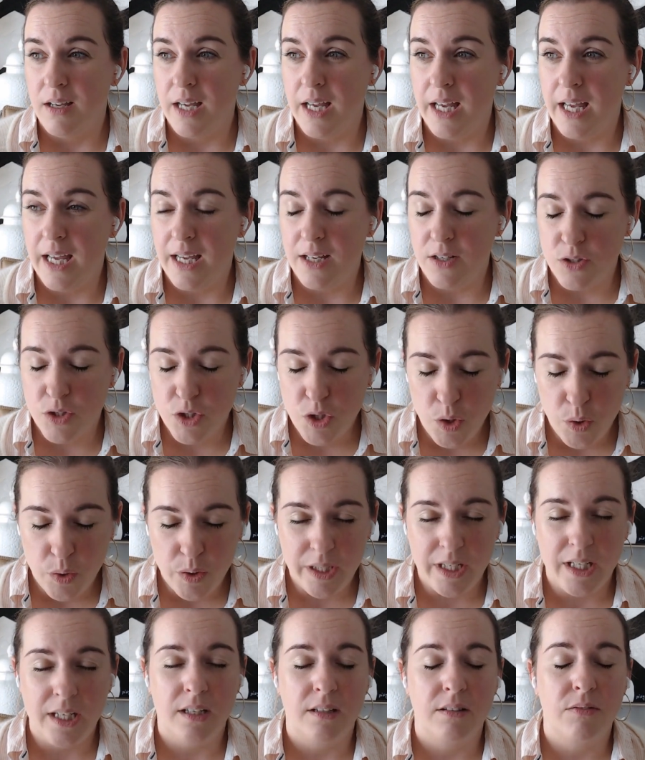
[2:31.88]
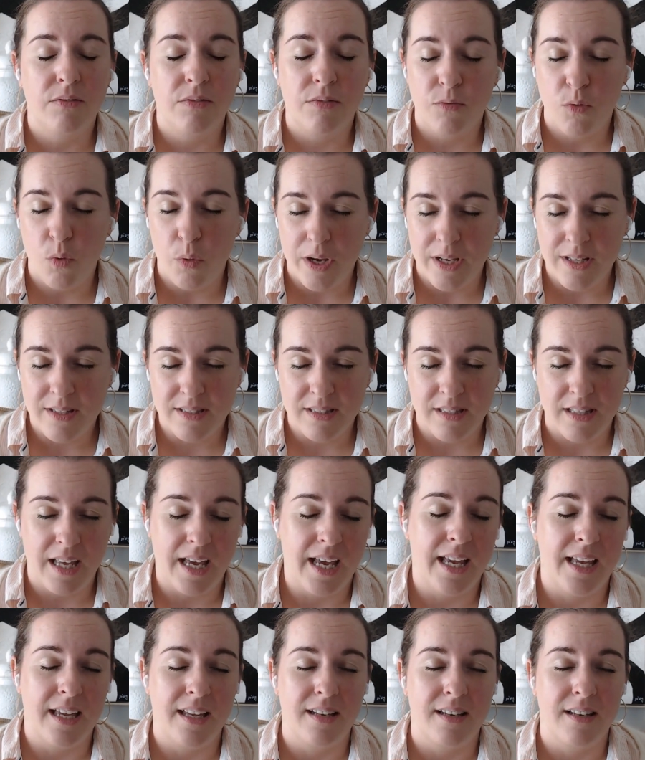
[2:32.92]
intuitive,
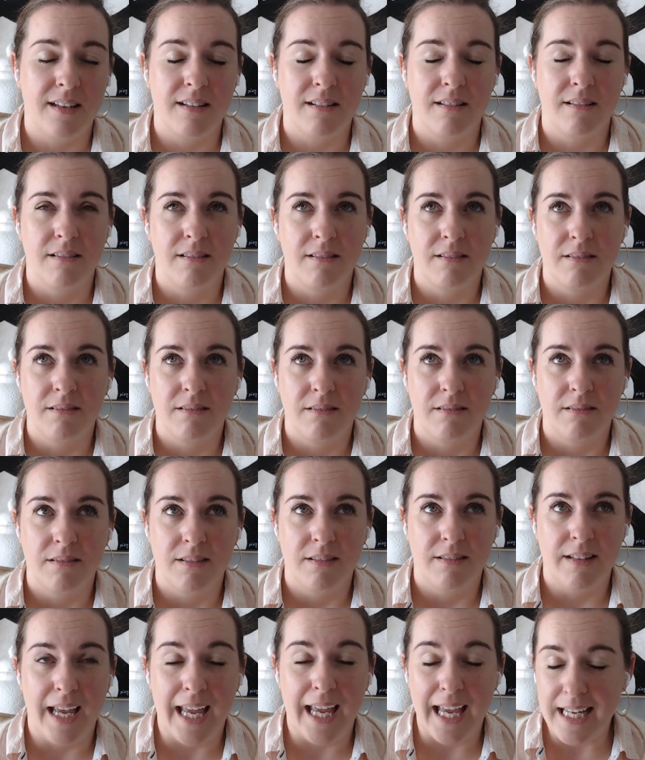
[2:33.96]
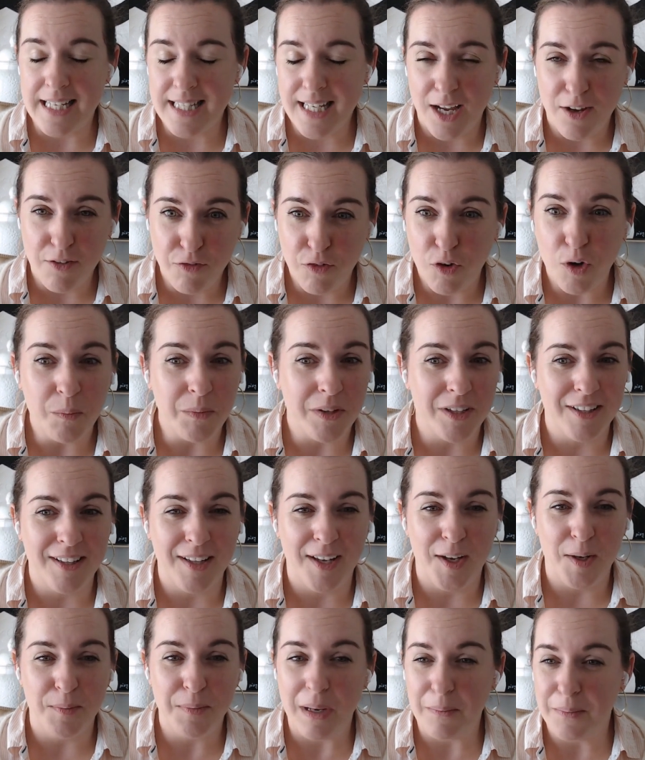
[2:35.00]
voice-led,
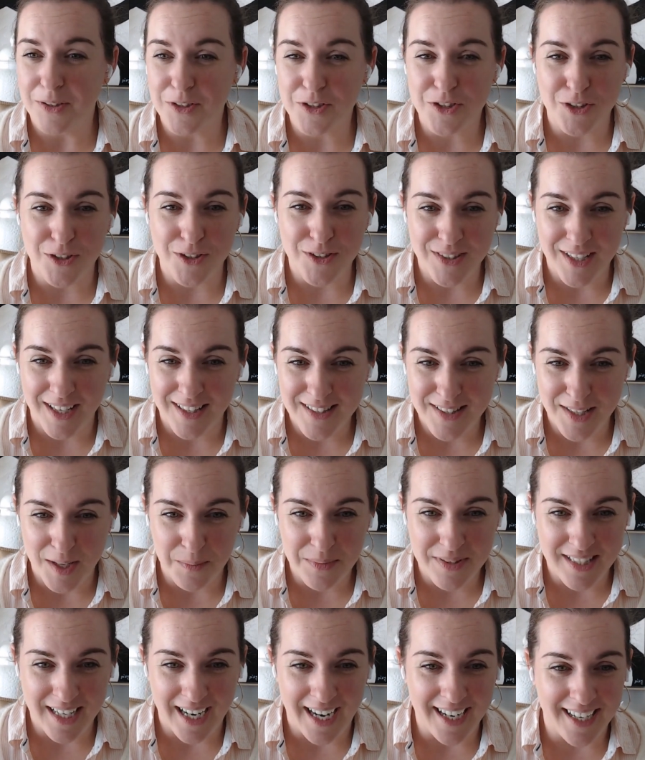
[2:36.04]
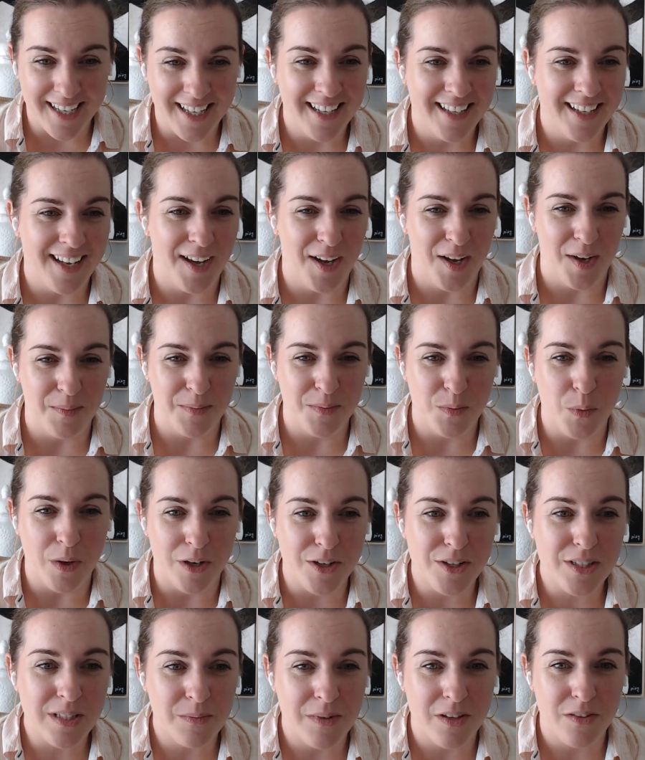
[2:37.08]
anti-formula publishers on Substack. What
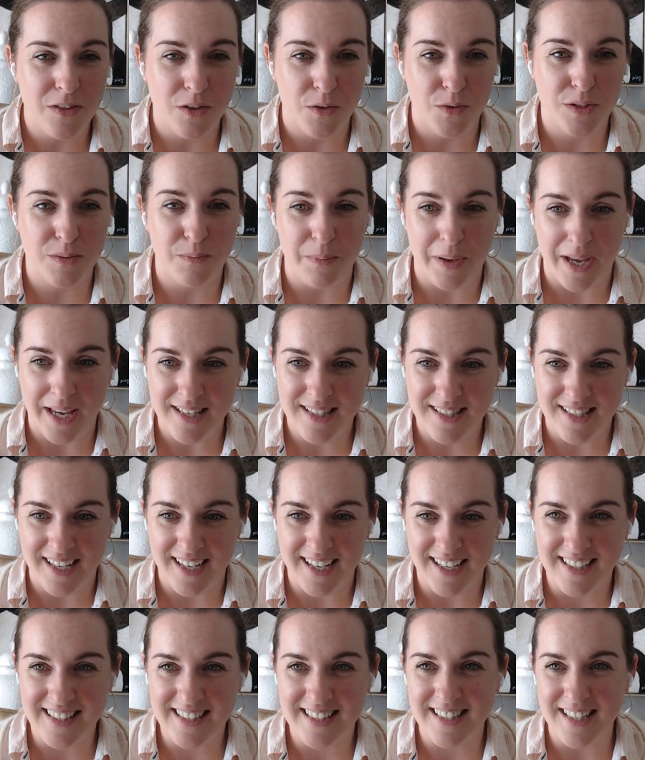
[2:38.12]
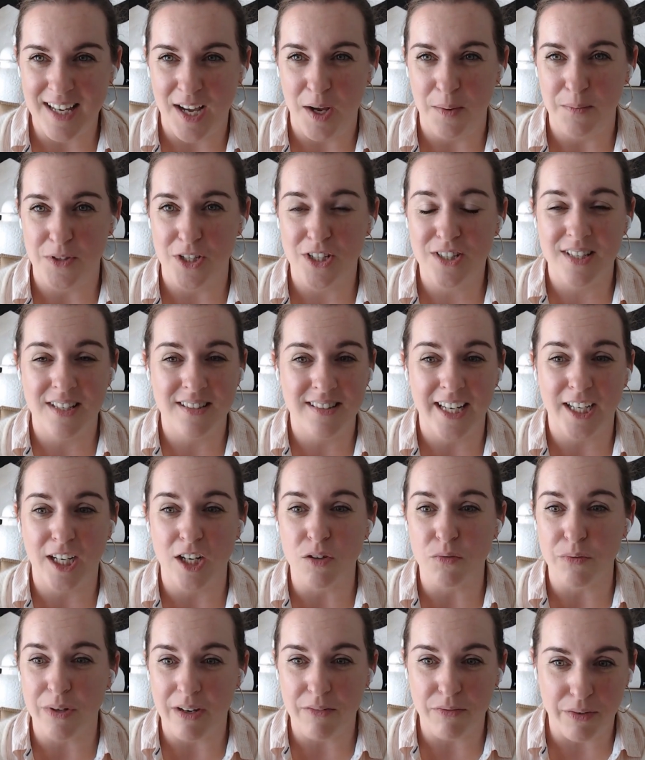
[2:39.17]
are some of those basics, just as like a
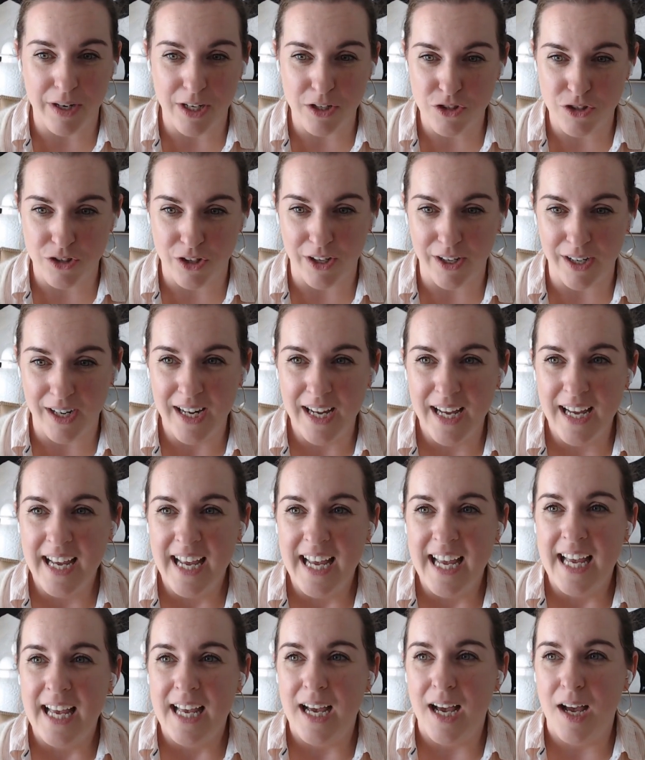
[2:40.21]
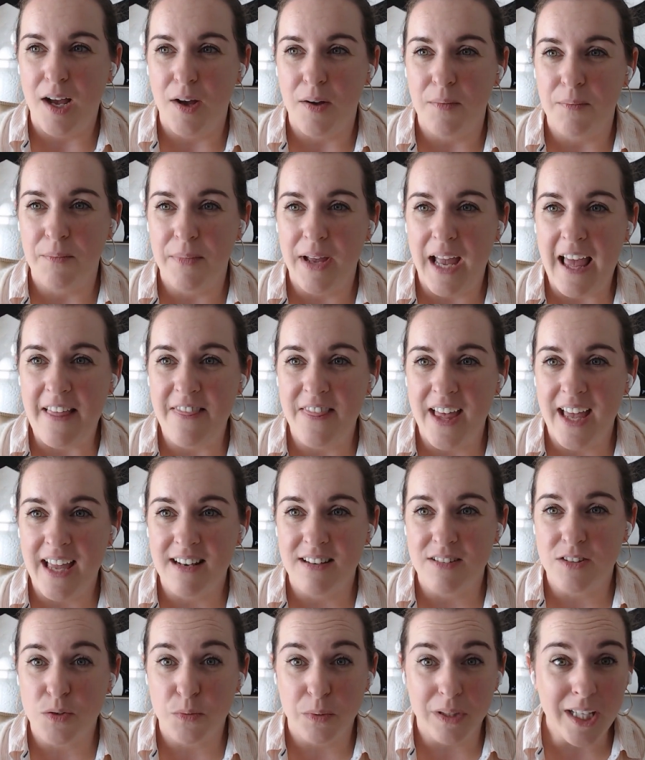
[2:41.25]
refresher? And then
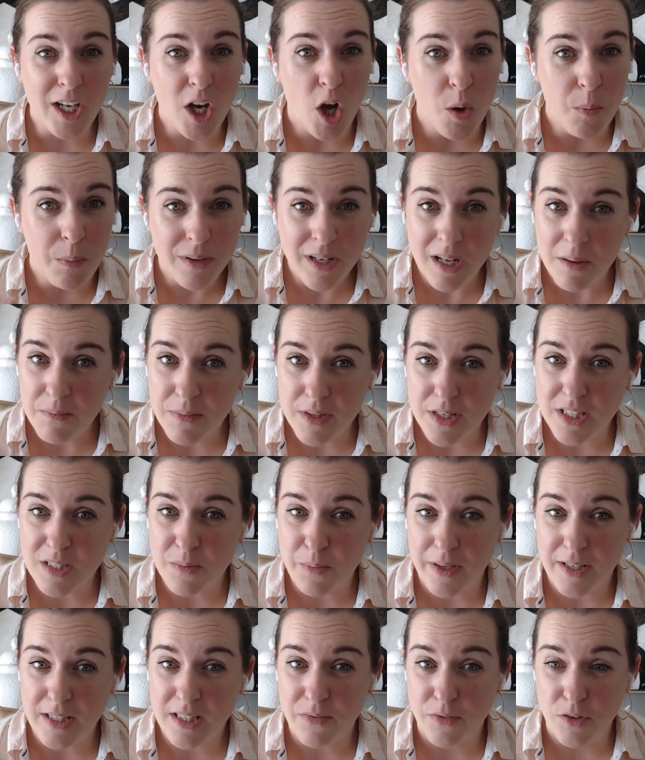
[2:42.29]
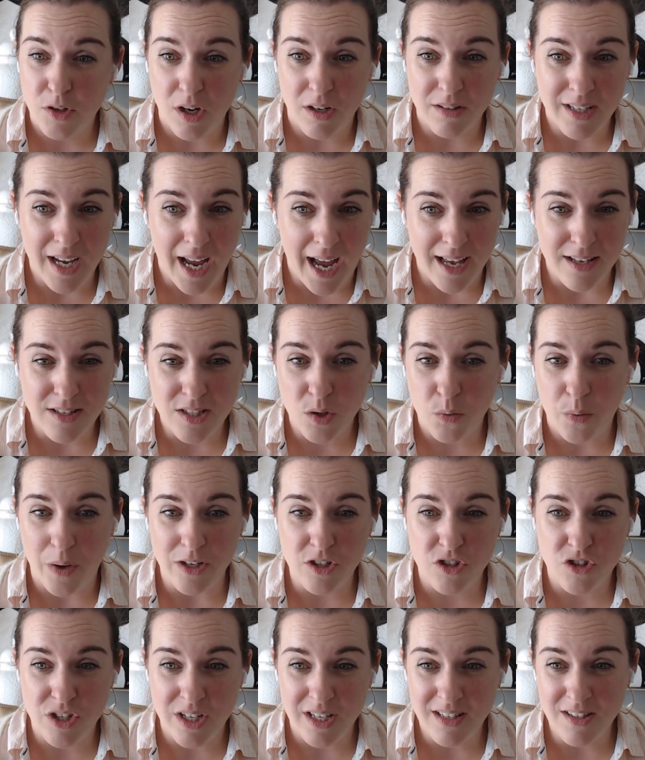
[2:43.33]
to really open up this space for y'all to ask
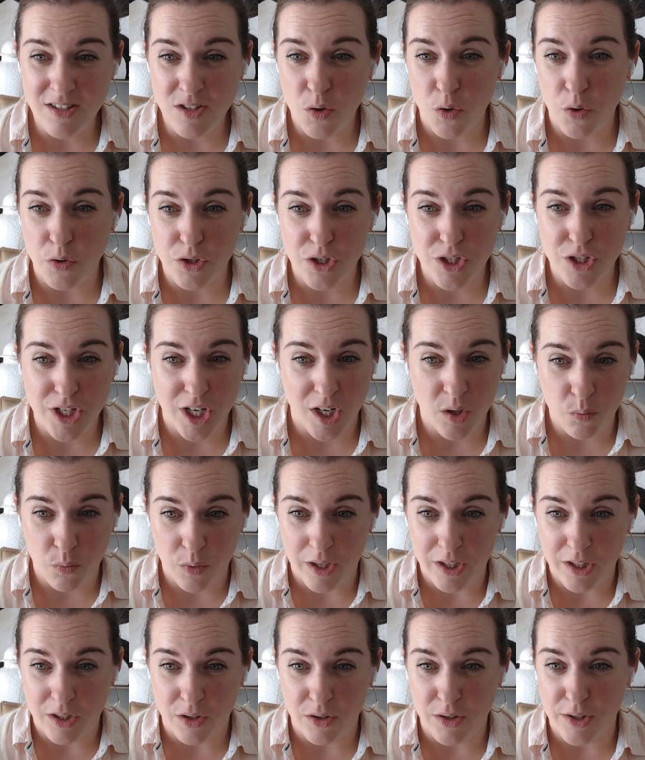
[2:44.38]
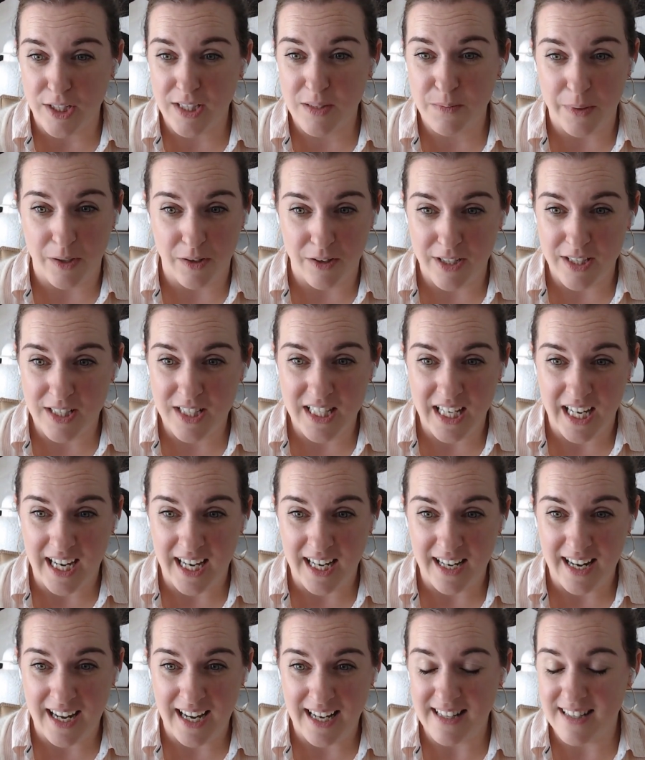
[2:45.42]
questions or share what you're
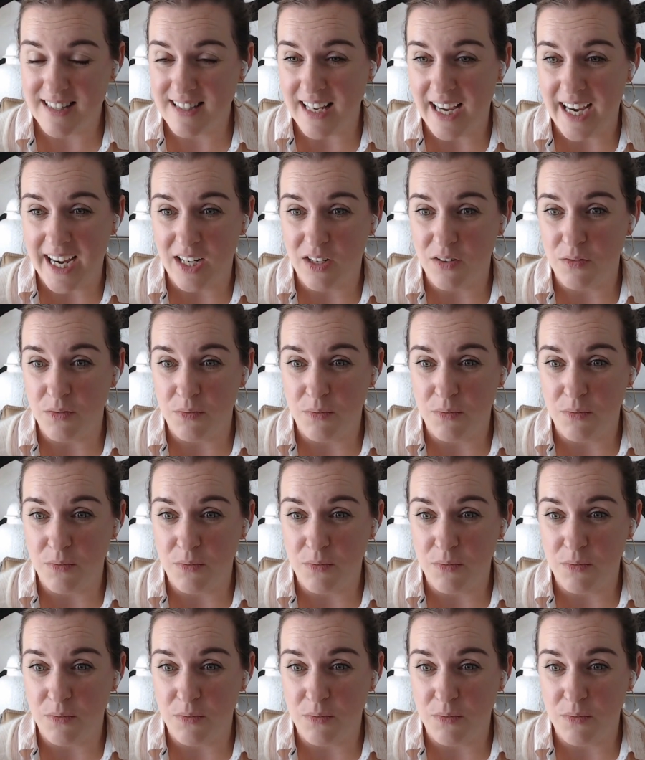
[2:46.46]
experiencing inside